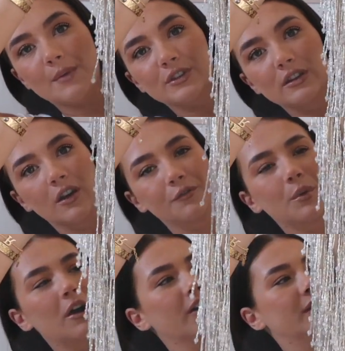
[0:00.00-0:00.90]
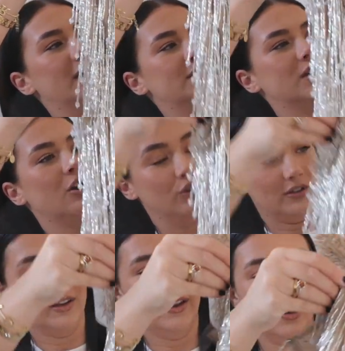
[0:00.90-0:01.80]
I absolutely loved wearing this,
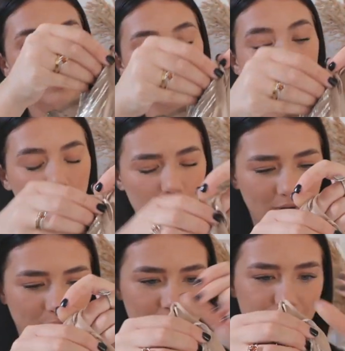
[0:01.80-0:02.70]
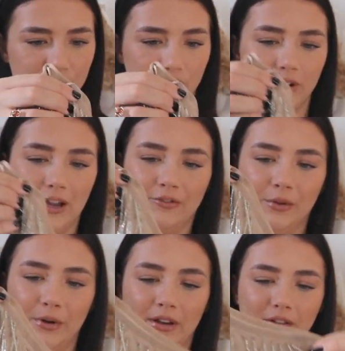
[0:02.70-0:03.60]
honestly. I got so many questions on it.
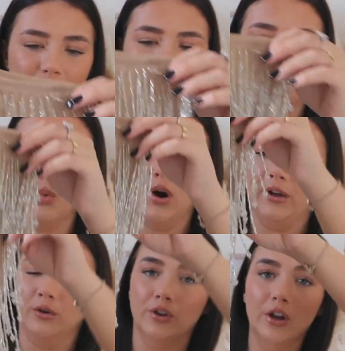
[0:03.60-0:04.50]
Everybody is going wild